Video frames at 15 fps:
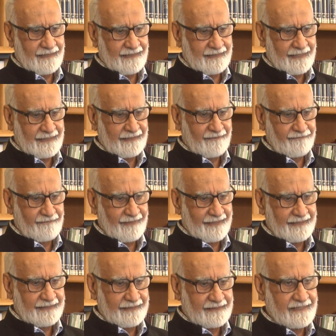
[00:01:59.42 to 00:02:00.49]
kind of
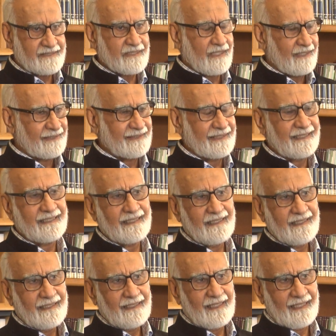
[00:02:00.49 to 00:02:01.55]
very disheartening,
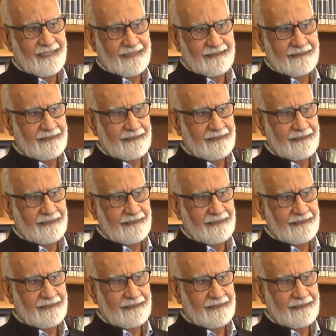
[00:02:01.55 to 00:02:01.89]
and